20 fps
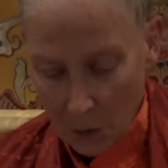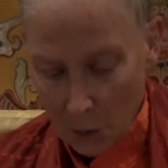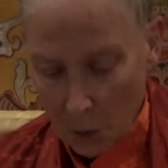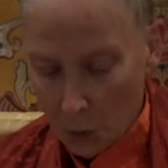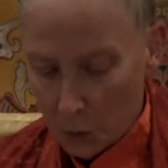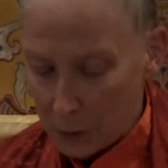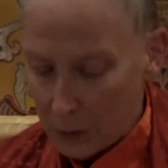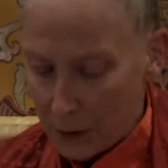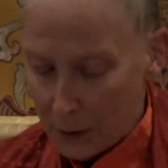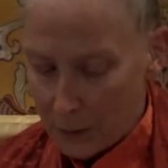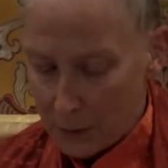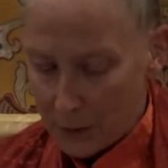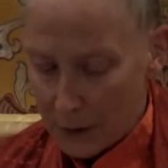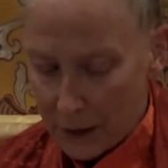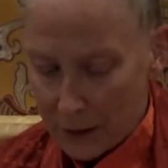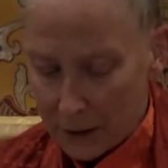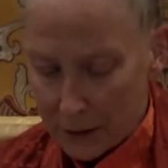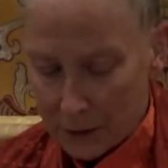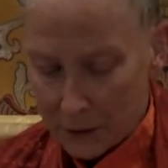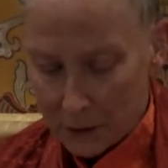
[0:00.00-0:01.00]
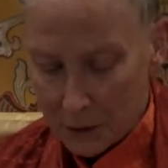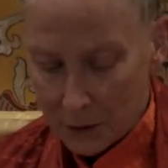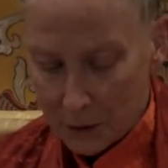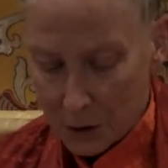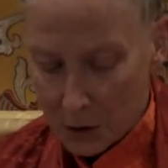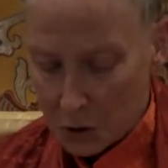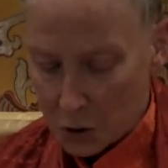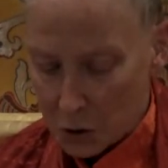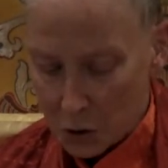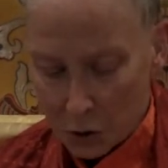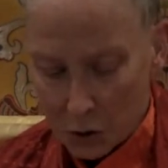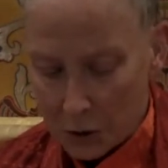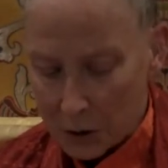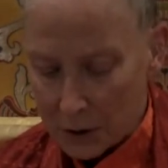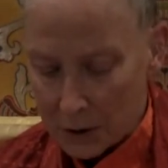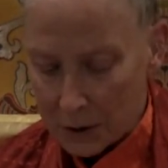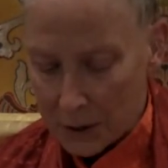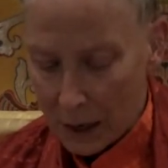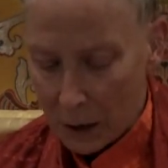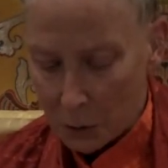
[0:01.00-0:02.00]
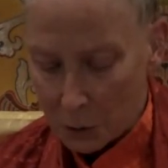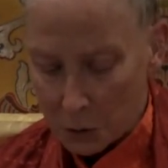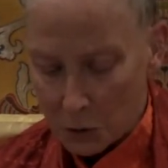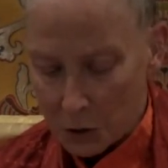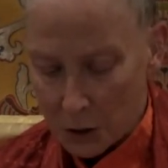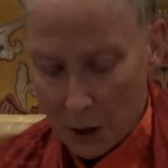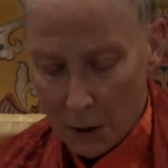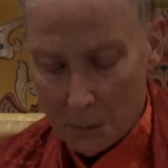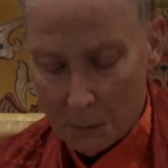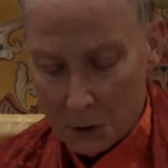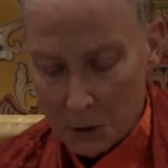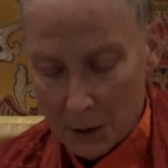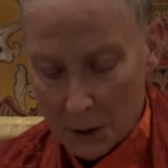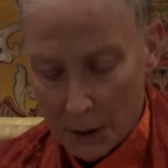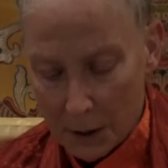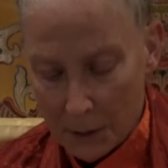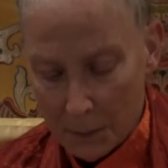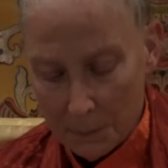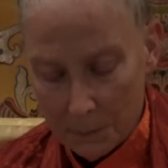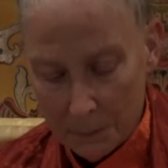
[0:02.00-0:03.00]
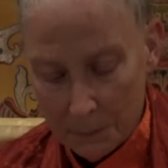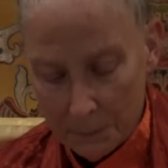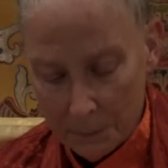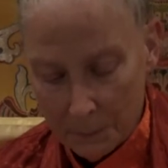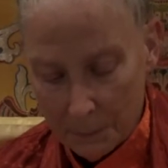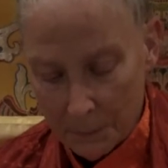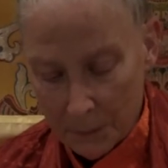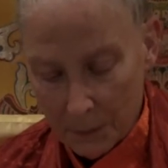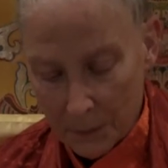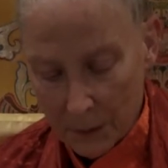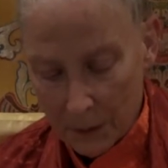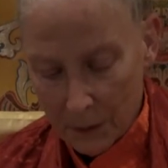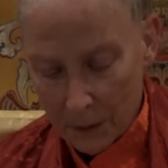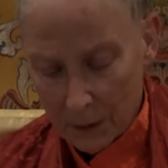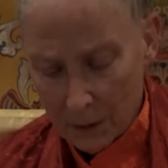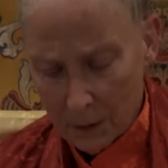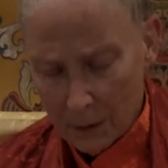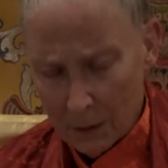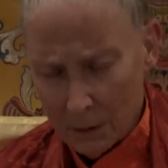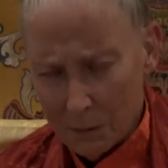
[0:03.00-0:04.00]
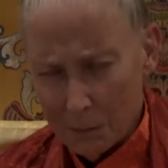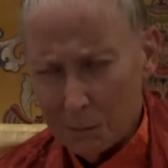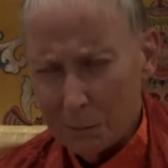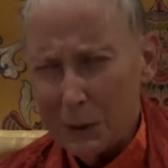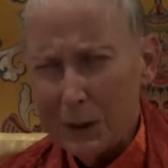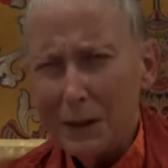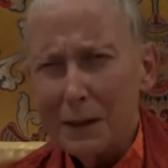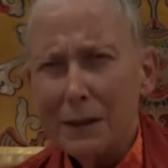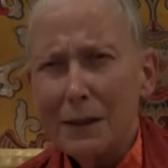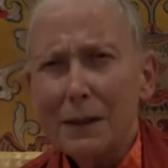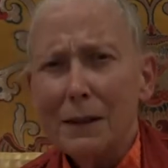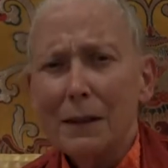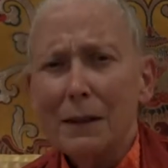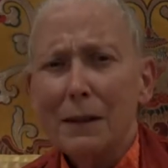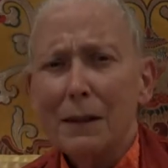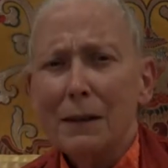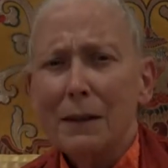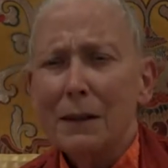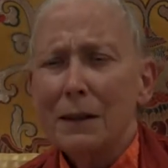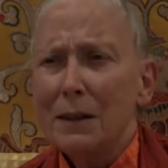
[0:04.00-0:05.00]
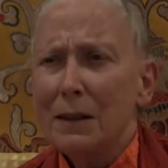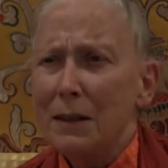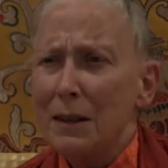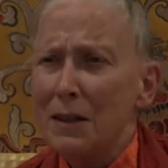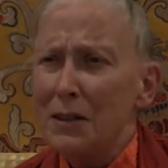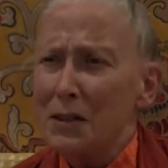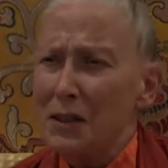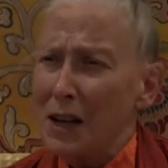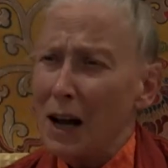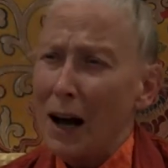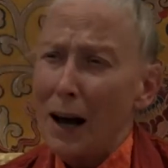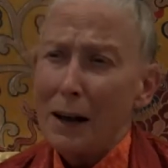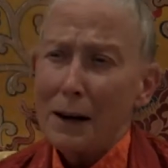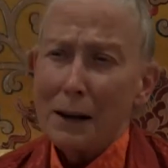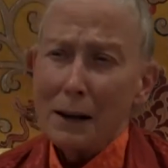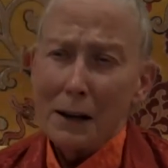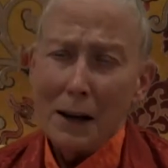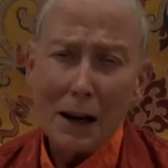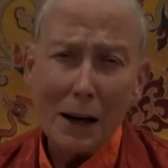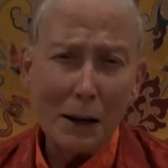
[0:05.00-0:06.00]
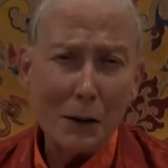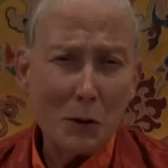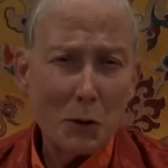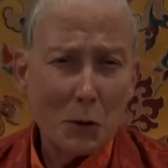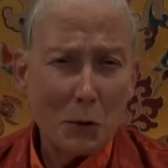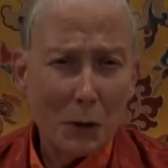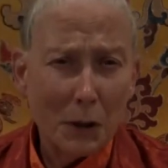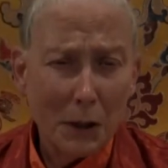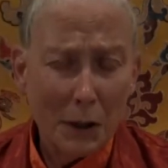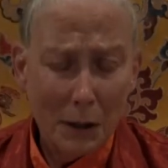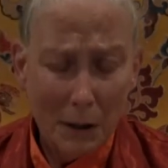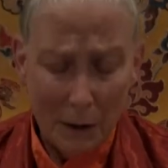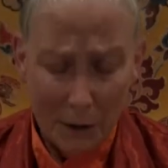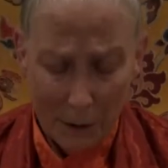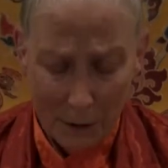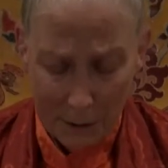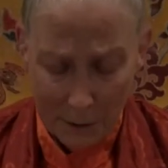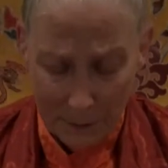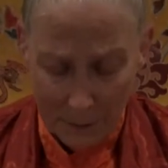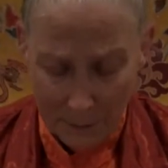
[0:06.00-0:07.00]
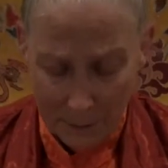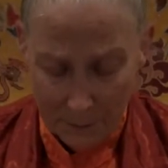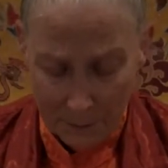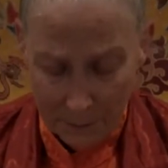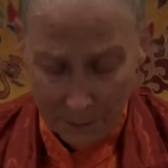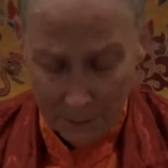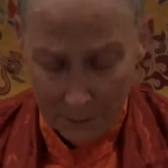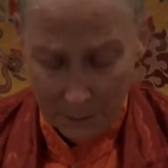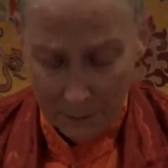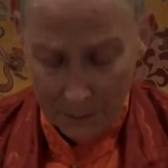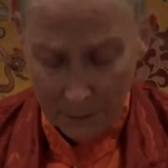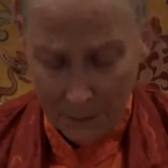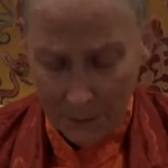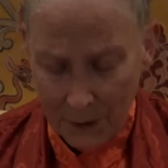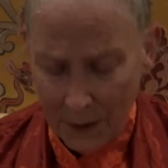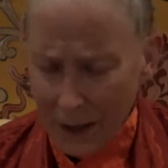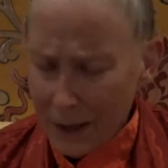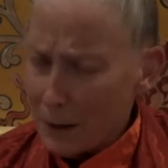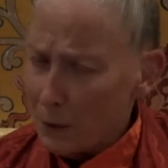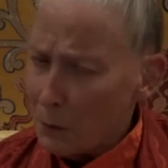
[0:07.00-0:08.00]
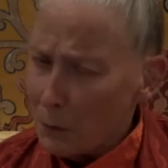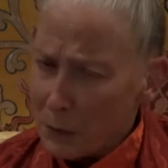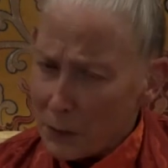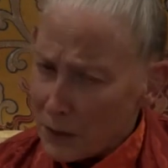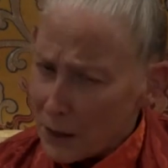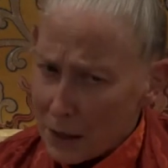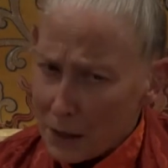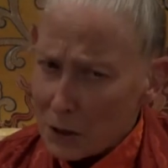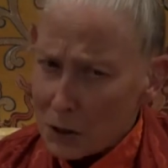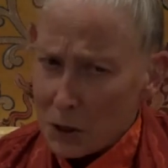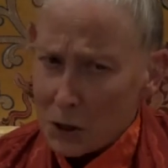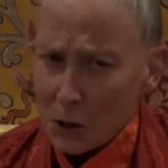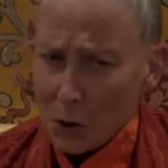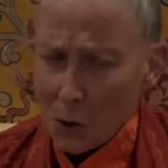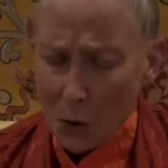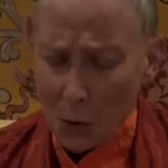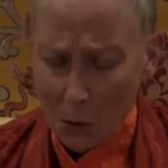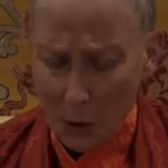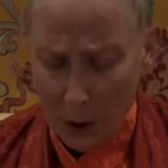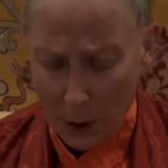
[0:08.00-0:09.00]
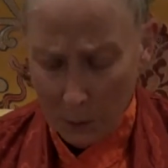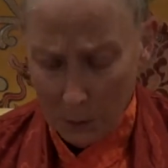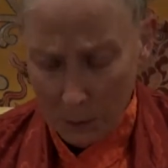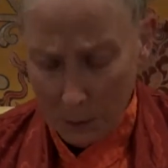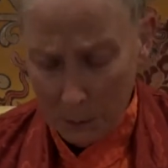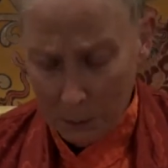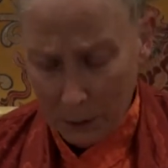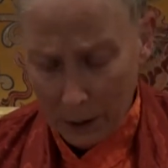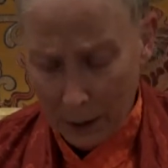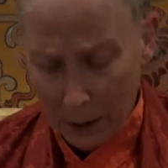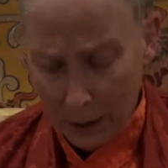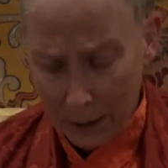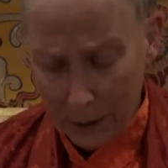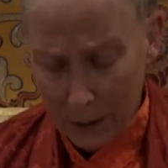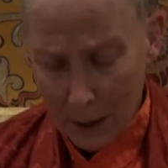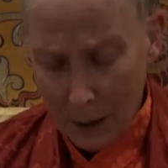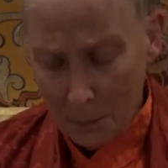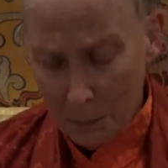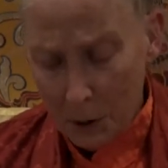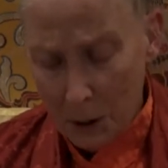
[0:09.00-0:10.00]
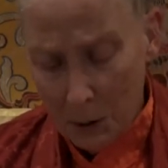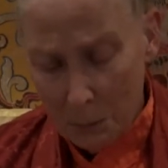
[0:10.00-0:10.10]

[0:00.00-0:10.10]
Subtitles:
Only then did certain doubts come to him. But is God a country? I don't think so, I replied, but